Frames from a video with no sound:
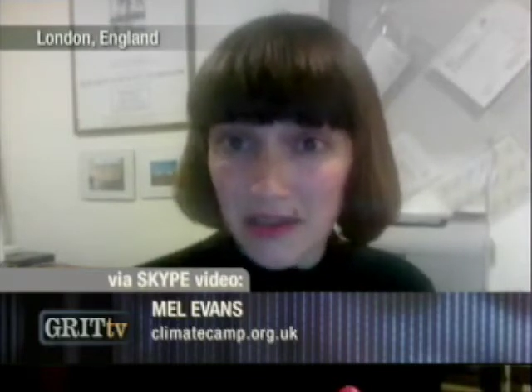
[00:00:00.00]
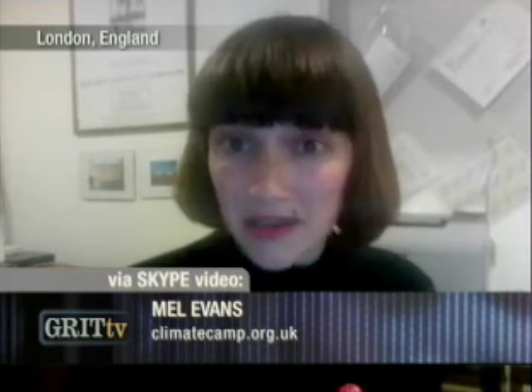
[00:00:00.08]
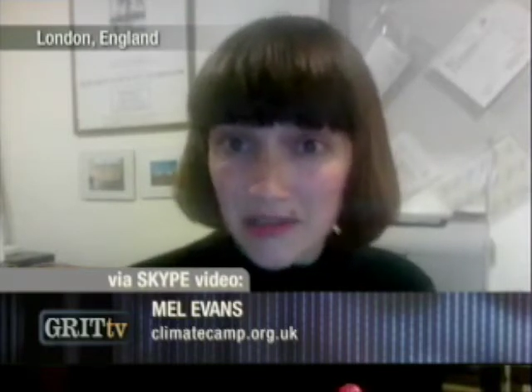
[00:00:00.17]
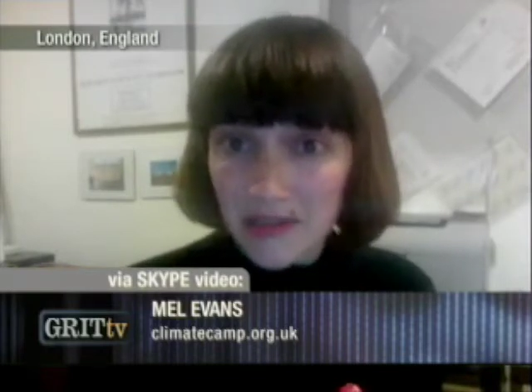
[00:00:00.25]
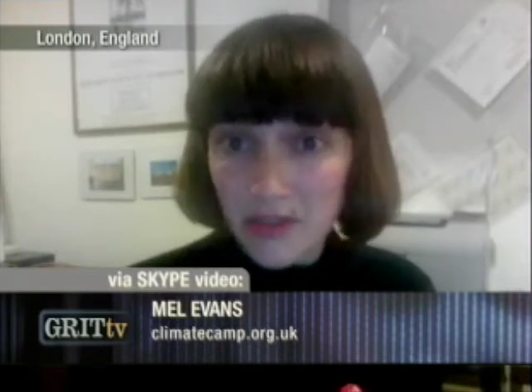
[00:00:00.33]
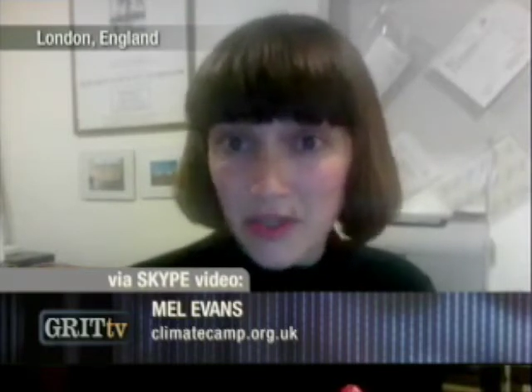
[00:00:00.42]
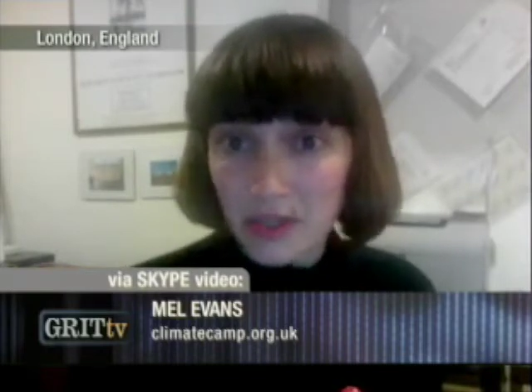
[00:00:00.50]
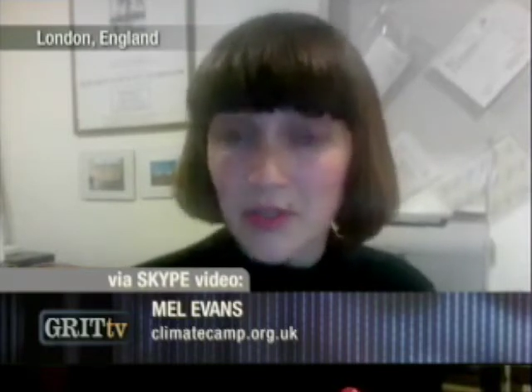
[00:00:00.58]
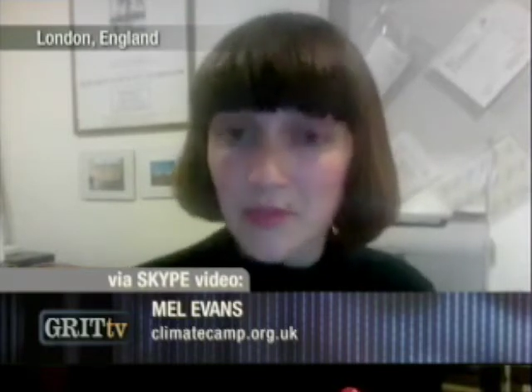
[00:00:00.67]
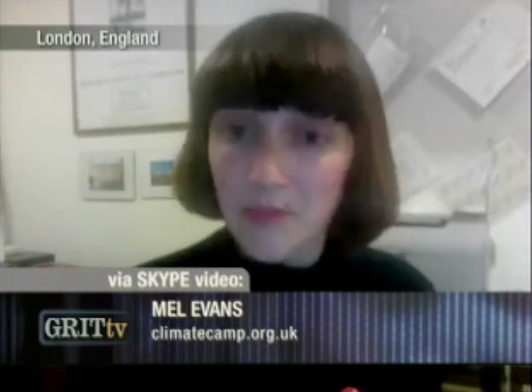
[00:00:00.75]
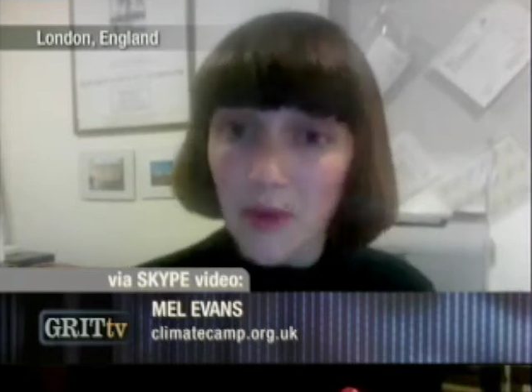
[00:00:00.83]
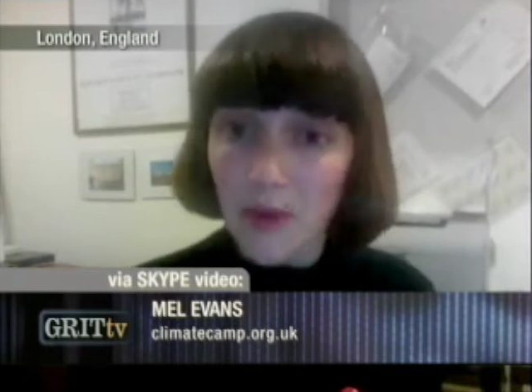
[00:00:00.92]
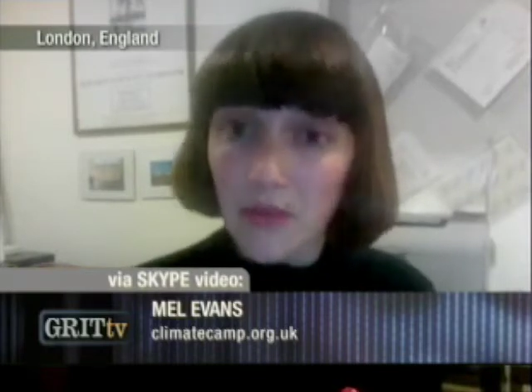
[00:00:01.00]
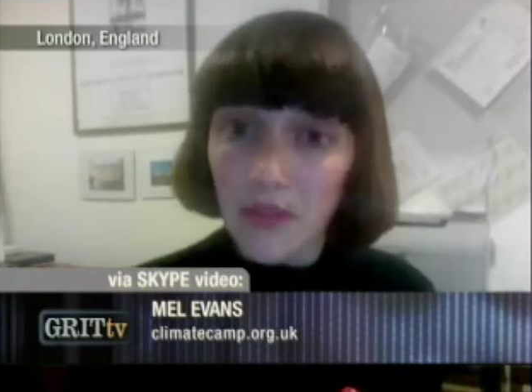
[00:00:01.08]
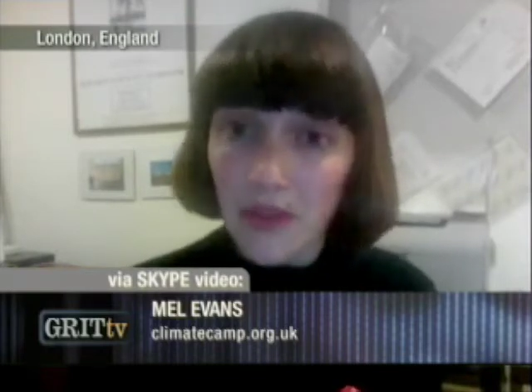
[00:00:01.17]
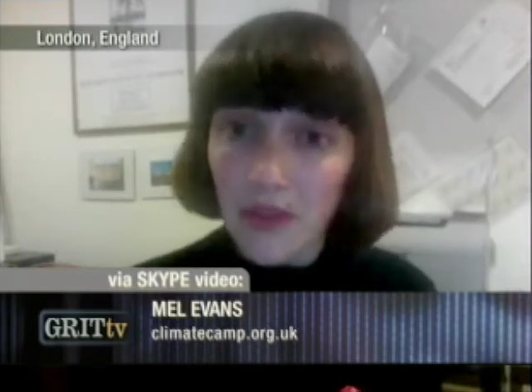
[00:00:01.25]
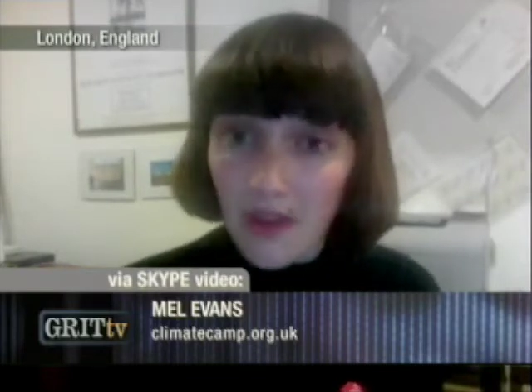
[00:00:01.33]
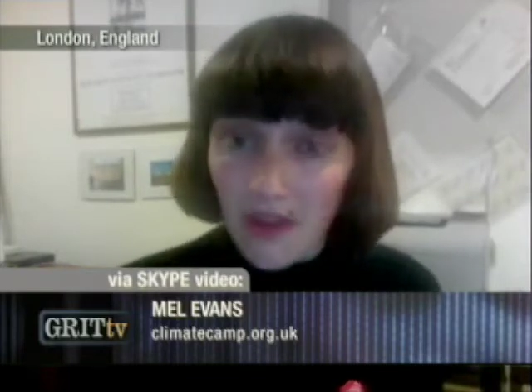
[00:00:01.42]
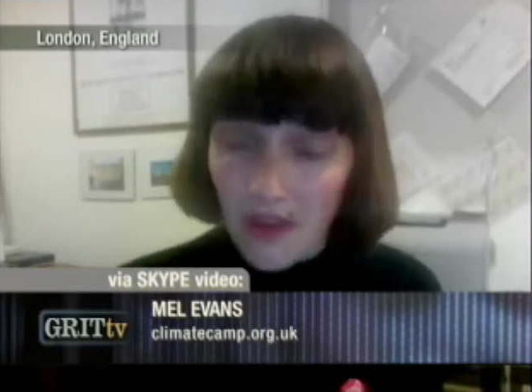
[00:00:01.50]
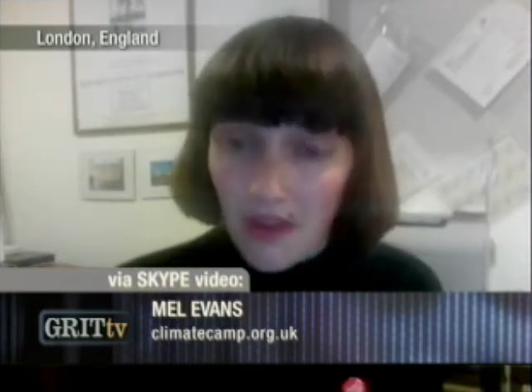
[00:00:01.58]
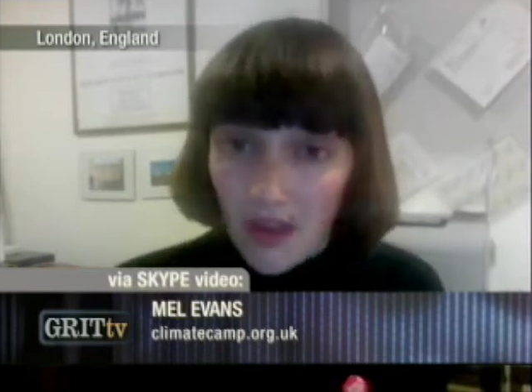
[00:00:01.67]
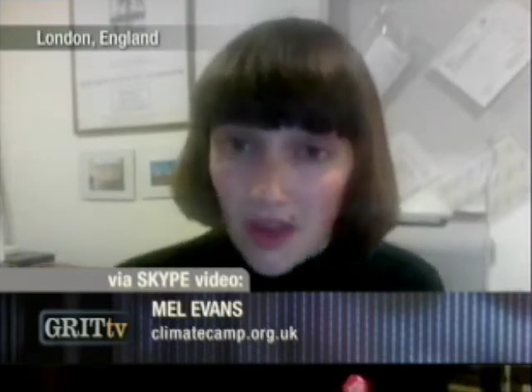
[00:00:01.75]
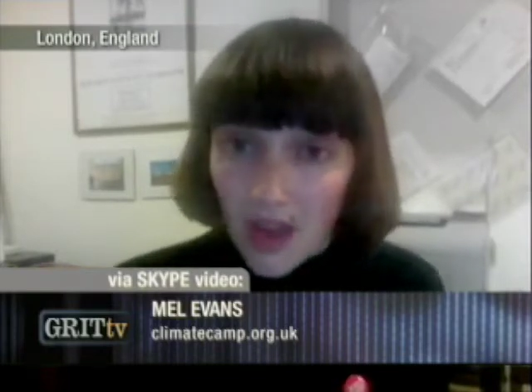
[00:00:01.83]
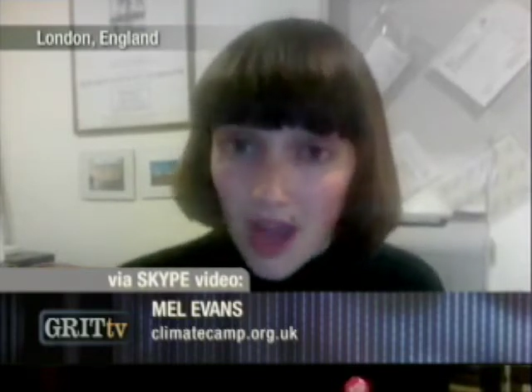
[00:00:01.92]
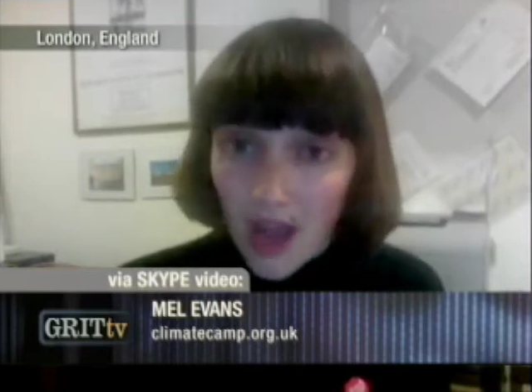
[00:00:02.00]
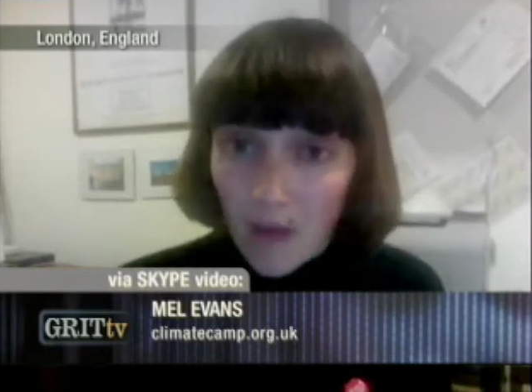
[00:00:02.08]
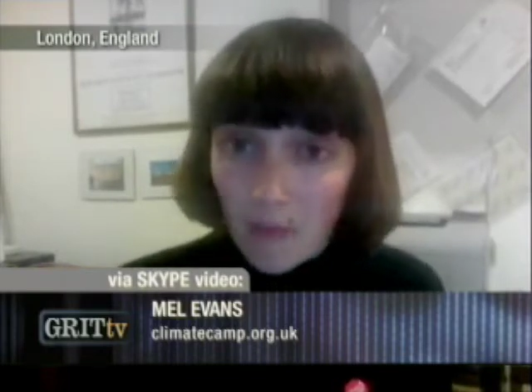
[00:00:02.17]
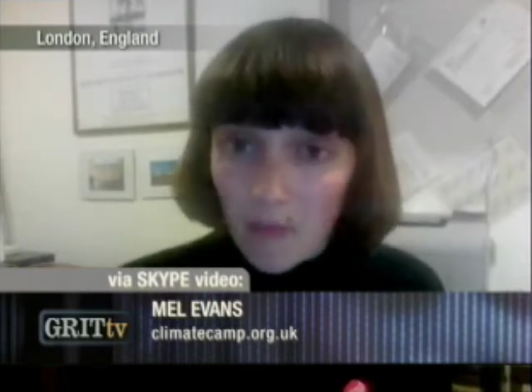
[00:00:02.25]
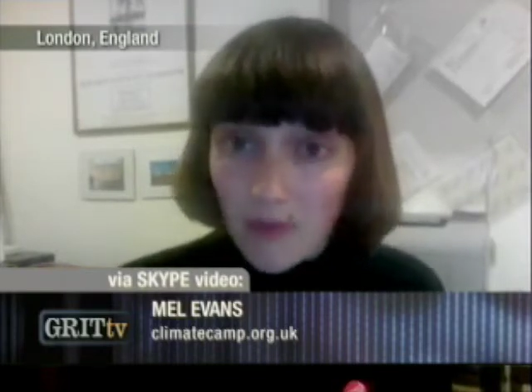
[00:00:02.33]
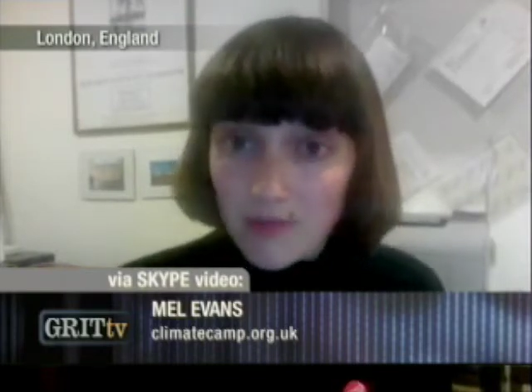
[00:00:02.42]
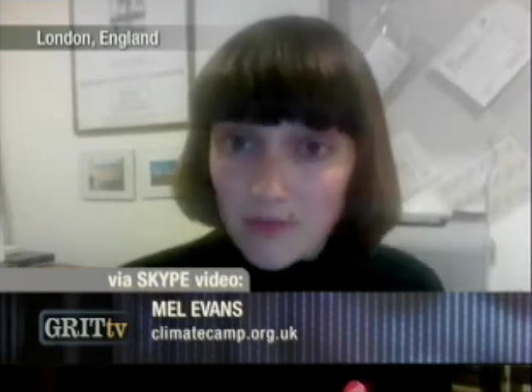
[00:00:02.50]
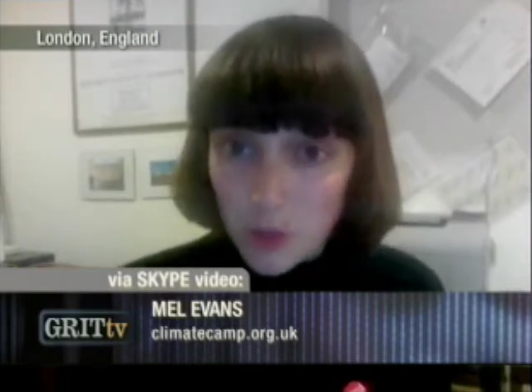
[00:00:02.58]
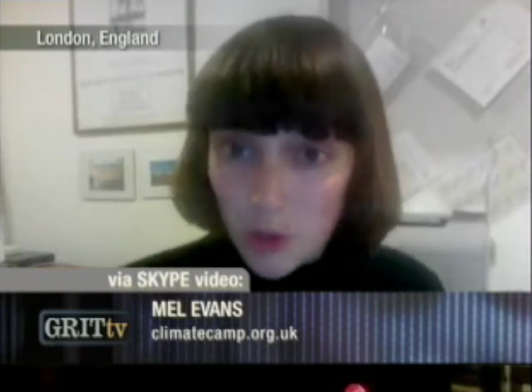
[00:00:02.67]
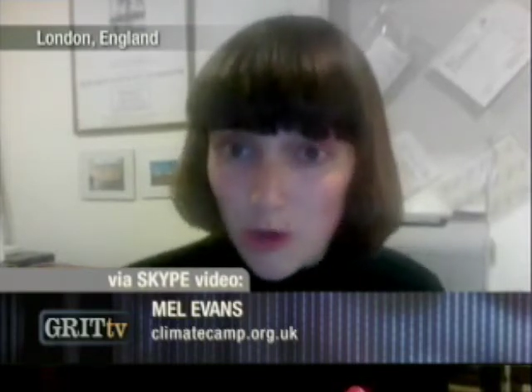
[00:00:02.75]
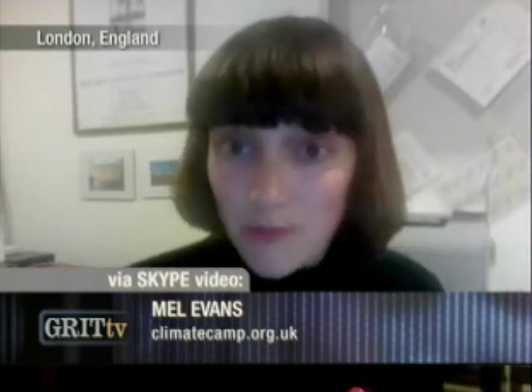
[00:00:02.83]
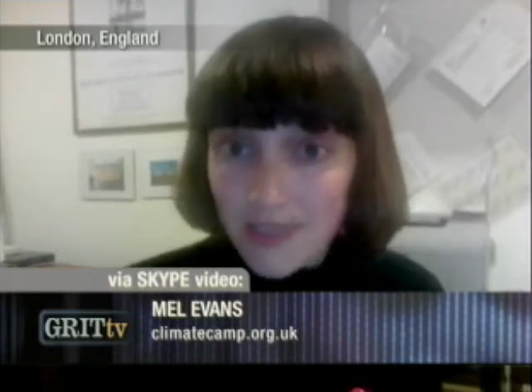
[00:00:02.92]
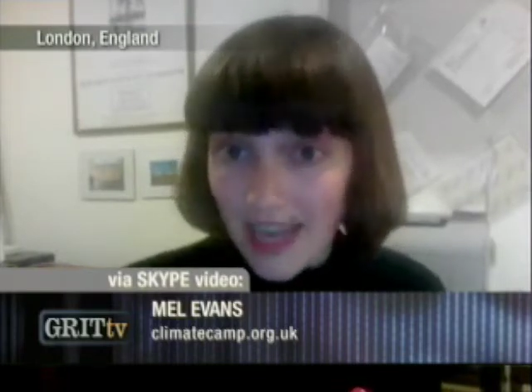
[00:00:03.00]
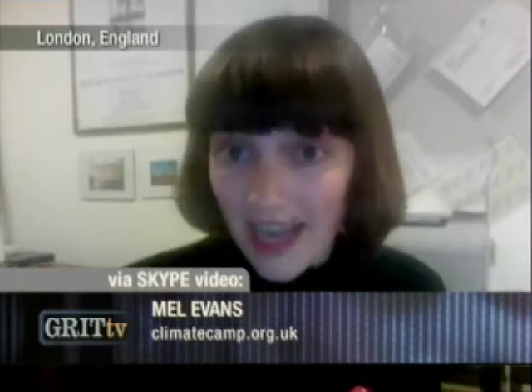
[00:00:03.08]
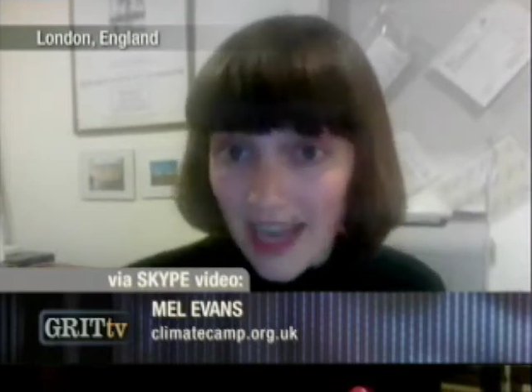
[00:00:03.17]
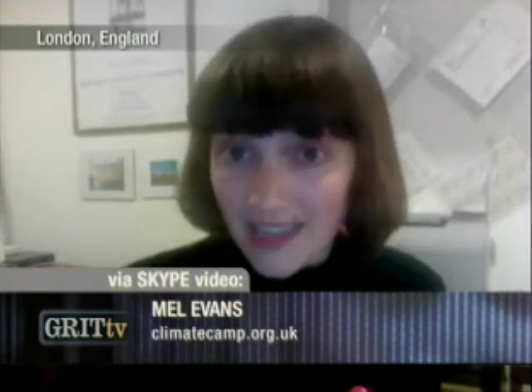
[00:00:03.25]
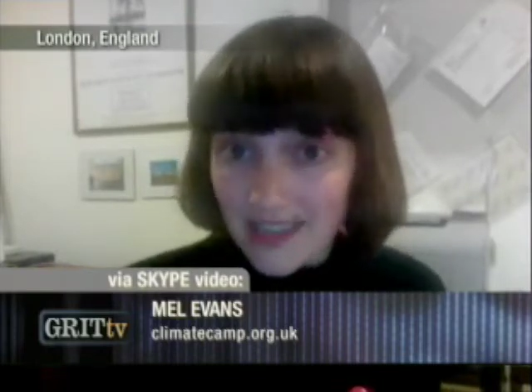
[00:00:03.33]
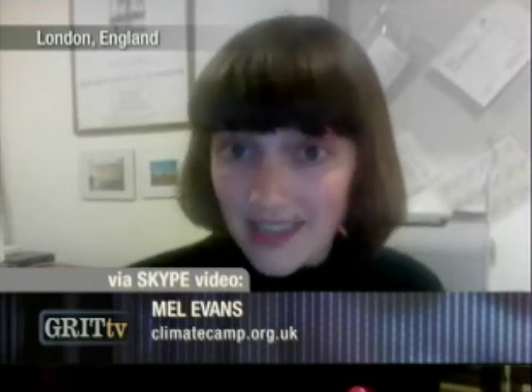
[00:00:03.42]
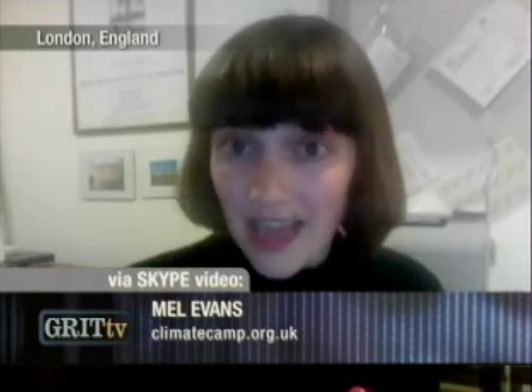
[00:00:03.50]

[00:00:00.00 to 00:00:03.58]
you know, to both um, traumatise the